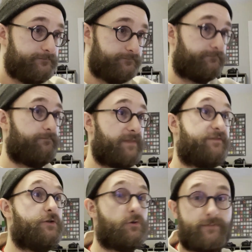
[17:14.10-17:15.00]
If you do
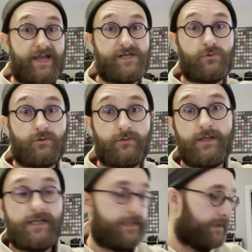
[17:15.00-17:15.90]
a manual
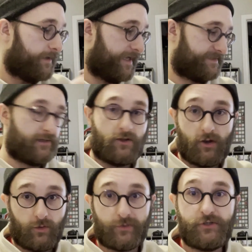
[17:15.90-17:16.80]
SLR where
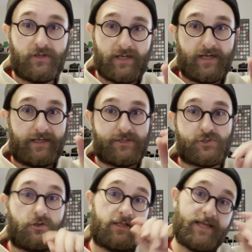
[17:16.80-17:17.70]
you can kind of control
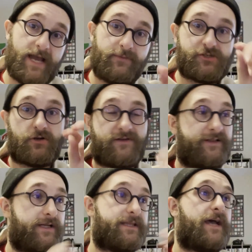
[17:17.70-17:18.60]
like the aperture and everything like
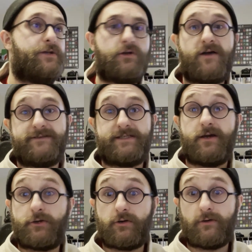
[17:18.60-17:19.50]
that, you can obviously
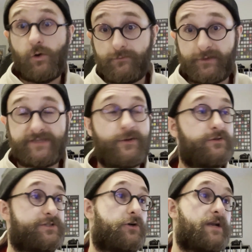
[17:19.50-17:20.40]
overexpose
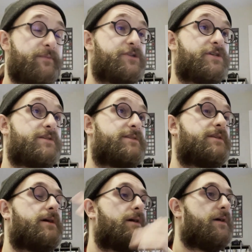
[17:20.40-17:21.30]
certain images,
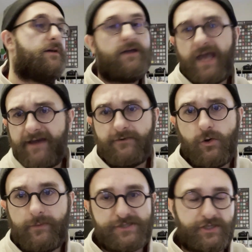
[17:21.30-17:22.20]
have a whole
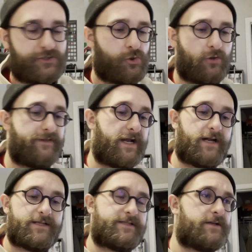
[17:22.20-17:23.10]
bunch of control over that kind of
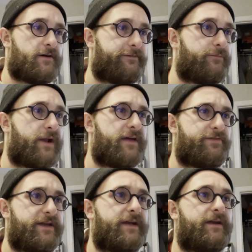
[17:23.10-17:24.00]
stuff. But I
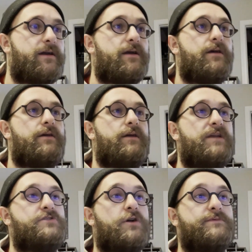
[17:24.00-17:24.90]
think in
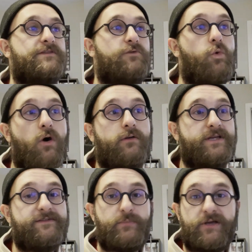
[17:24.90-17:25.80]
terms of quality of the
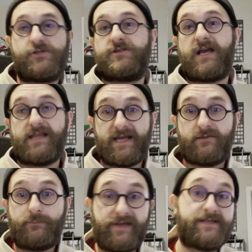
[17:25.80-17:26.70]
pictures, I like the
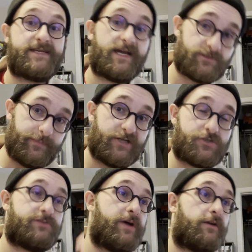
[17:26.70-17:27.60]
Pentax pictures
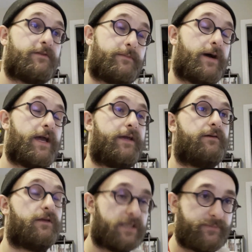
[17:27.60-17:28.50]
better than my
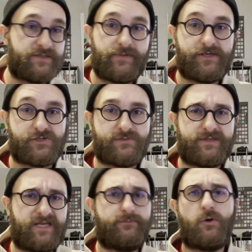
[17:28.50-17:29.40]
Olympus pictures, but they
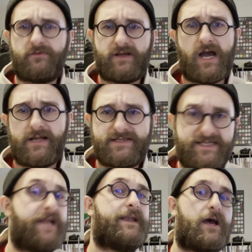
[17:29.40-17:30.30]
both got
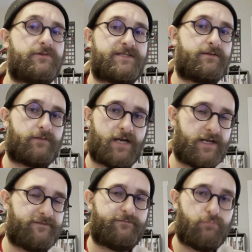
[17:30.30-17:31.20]
standouts and kind
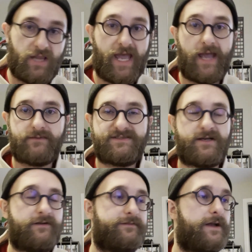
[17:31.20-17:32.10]
of blah stuff.
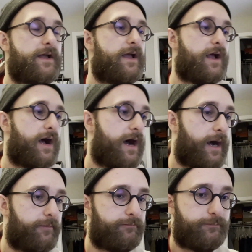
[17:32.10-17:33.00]

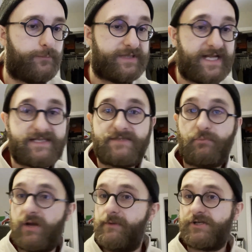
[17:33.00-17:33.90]
But that's pretty
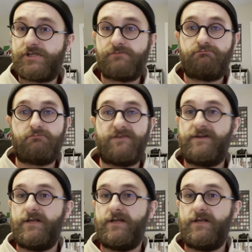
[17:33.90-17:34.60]
much the video.